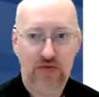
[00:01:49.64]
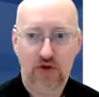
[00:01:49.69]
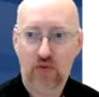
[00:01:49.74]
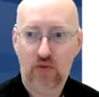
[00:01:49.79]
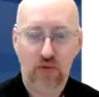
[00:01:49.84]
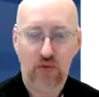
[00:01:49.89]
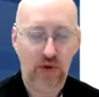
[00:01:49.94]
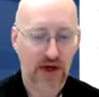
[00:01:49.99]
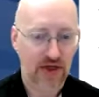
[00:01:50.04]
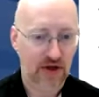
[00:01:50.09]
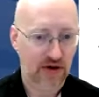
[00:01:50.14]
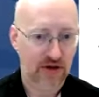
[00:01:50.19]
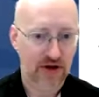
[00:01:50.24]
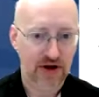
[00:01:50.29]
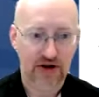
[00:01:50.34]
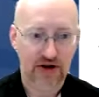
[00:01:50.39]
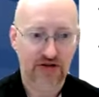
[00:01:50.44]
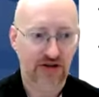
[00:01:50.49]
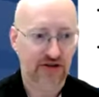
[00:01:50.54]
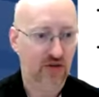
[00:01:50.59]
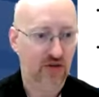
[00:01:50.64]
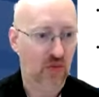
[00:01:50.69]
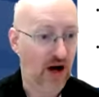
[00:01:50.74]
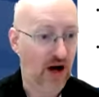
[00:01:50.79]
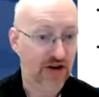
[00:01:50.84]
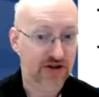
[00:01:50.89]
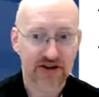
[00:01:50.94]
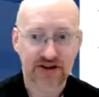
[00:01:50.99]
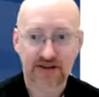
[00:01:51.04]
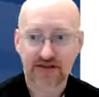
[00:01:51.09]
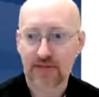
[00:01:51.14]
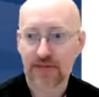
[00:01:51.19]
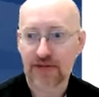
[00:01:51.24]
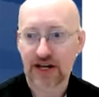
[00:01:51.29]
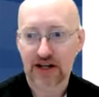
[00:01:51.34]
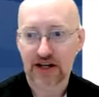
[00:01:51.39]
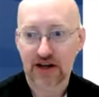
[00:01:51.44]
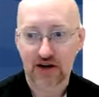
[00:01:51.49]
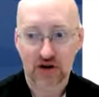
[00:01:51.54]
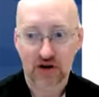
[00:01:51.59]
whether they're just watching
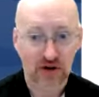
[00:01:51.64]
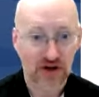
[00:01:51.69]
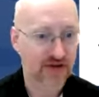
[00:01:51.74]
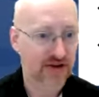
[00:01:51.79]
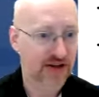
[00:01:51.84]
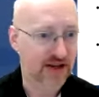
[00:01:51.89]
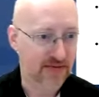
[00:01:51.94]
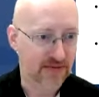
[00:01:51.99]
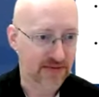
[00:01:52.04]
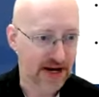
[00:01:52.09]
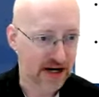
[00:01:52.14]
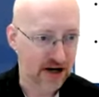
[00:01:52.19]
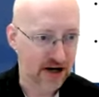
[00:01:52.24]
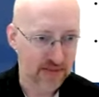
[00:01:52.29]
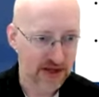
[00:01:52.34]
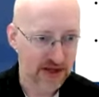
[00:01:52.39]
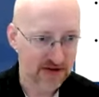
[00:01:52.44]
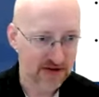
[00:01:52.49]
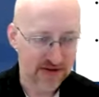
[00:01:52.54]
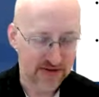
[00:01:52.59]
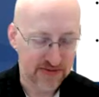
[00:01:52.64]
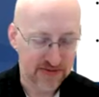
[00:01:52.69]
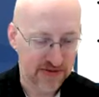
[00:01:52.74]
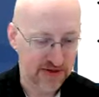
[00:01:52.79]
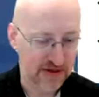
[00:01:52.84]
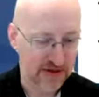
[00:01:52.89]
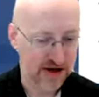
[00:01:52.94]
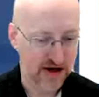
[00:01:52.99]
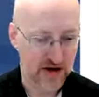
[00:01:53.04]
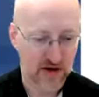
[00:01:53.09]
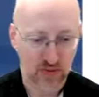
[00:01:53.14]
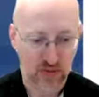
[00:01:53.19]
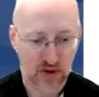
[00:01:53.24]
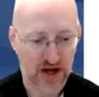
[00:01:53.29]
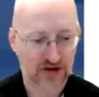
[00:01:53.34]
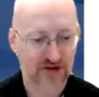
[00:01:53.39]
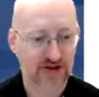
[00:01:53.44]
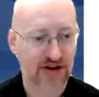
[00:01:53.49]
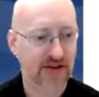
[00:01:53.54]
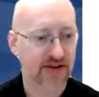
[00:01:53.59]
something in a noisy environment, if they're
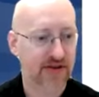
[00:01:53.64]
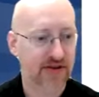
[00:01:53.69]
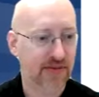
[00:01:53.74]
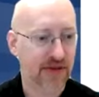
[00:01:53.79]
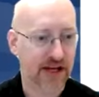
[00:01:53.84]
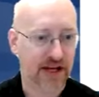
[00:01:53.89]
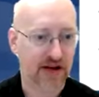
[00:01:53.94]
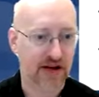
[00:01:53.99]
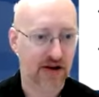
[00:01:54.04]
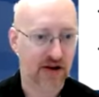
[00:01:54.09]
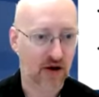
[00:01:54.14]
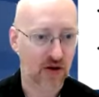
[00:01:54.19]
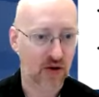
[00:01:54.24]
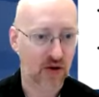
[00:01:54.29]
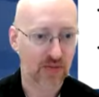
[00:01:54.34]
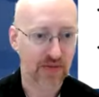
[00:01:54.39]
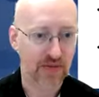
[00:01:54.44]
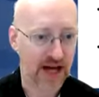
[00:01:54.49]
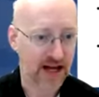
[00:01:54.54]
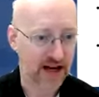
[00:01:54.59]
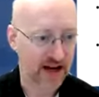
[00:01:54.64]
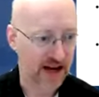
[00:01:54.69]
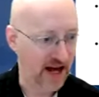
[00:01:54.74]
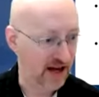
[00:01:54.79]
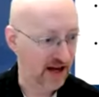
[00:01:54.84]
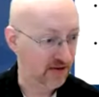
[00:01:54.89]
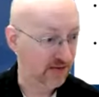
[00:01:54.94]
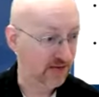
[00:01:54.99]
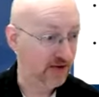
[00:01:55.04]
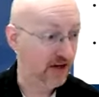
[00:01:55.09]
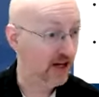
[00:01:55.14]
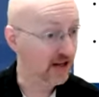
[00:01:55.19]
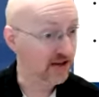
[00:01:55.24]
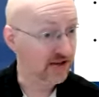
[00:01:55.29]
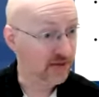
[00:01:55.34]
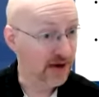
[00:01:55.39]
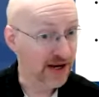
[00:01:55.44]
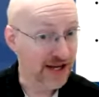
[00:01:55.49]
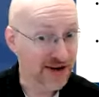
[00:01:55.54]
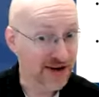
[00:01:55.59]
watching something at home and have
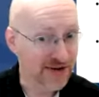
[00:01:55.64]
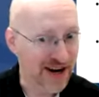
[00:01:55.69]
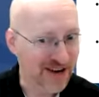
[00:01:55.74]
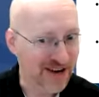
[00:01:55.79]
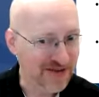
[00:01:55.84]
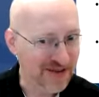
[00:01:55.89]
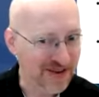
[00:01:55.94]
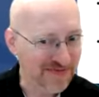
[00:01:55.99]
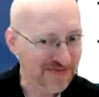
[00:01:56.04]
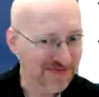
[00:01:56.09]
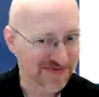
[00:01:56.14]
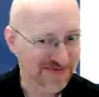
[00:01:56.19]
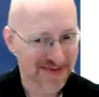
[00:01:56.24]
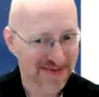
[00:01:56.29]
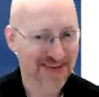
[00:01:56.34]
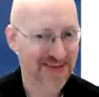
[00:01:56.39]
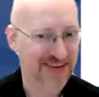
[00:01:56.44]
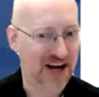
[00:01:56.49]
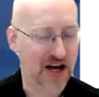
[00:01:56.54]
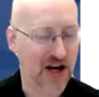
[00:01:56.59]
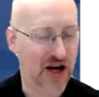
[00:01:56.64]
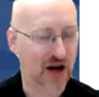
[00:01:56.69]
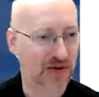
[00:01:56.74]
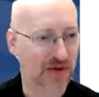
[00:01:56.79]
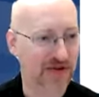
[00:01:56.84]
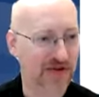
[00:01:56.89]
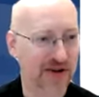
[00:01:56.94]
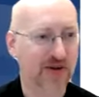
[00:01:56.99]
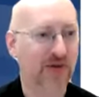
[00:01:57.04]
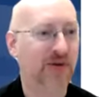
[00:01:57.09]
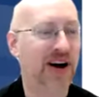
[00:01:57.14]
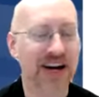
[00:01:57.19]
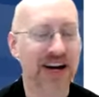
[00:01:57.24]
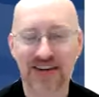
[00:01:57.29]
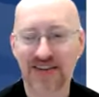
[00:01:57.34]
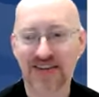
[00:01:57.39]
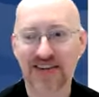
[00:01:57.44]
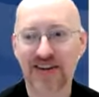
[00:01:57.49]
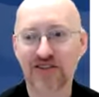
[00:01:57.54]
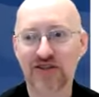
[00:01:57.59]
kids running around, not always the
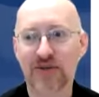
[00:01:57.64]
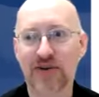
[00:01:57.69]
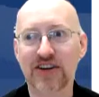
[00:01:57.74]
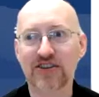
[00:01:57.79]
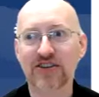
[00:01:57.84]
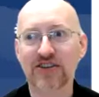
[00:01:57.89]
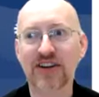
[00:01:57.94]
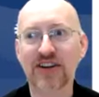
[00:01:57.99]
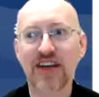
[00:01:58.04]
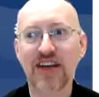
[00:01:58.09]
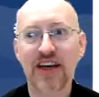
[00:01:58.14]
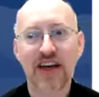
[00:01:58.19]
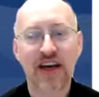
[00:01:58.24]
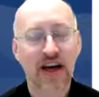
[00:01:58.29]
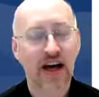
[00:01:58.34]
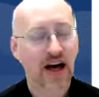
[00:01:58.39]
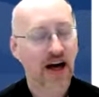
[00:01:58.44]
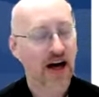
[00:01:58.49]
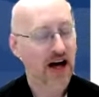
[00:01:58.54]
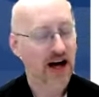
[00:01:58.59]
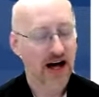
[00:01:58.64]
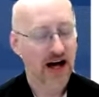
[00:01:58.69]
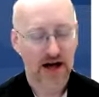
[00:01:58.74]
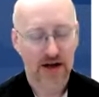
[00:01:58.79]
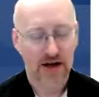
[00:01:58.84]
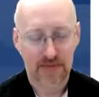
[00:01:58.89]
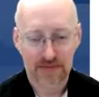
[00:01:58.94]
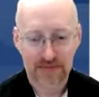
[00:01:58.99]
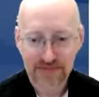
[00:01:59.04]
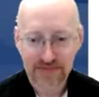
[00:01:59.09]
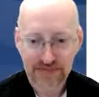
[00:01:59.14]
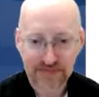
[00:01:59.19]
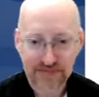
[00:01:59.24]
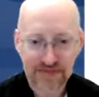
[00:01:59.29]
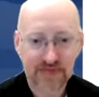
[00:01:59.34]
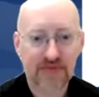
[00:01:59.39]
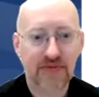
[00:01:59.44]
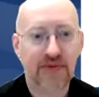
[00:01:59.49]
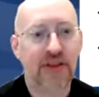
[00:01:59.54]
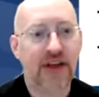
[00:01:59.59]
quietest situation.
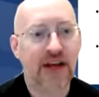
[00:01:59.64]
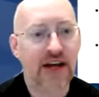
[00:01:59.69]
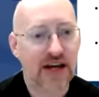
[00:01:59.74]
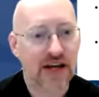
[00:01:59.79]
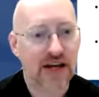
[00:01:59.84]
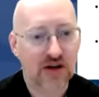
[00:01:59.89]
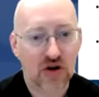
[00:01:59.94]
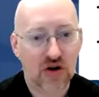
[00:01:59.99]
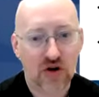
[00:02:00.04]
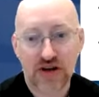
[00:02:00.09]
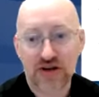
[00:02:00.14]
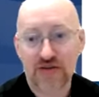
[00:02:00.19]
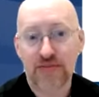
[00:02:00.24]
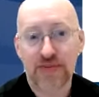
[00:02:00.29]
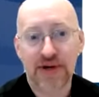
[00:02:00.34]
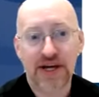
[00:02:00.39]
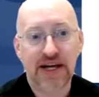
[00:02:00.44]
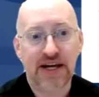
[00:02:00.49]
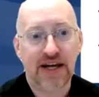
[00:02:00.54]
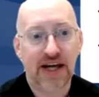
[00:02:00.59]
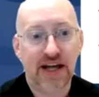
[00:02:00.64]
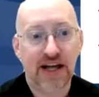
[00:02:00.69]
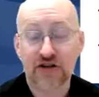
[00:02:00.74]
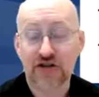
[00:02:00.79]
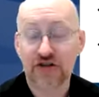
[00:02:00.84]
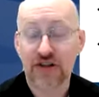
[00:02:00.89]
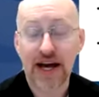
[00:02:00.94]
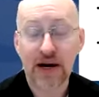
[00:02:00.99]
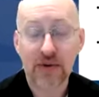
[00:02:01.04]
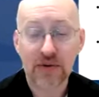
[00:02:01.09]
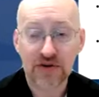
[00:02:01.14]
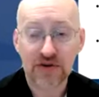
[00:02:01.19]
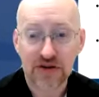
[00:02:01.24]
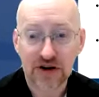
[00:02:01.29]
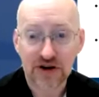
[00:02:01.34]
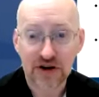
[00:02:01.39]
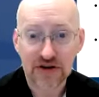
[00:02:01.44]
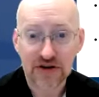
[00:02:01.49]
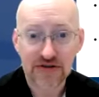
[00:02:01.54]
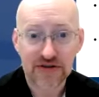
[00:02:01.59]
They could be English language
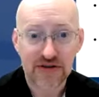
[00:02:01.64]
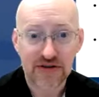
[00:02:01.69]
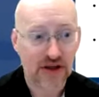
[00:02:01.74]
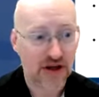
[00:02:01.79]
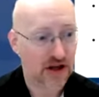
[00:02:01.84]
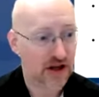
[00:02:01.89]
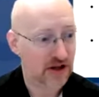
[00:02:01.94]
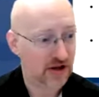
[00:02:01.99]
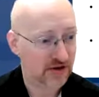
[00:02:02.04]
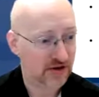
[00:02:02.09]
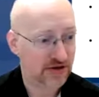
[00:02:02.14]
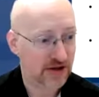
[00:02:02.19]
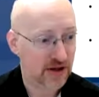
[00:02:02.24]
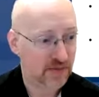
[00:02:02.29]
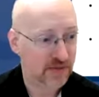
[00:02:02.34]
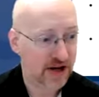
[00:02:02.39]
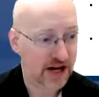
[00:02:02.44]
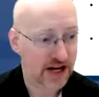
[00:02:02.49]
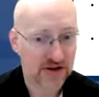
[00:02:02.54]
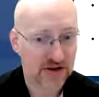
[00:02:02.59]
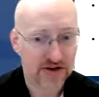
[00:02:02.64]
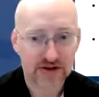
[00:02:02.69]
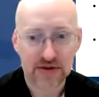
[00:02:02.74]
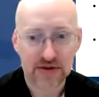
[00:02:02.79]
learners. Subtitles